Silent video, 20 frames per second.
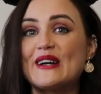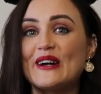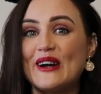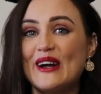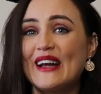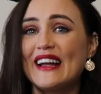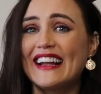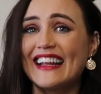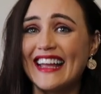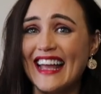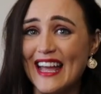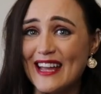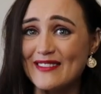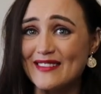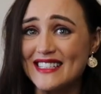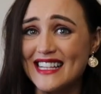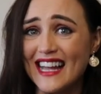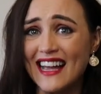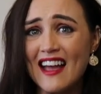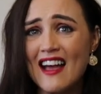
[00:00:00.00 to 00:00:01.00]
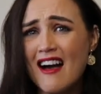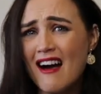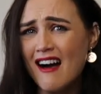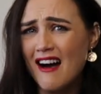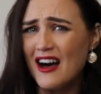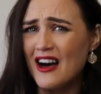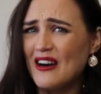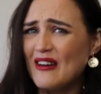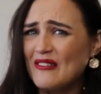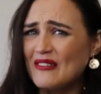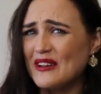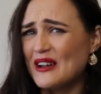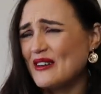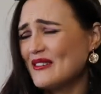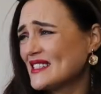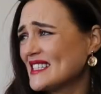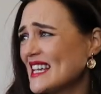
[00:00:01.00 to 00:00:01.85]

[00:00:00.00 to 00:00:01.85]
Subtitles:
And Kate was like, oh no,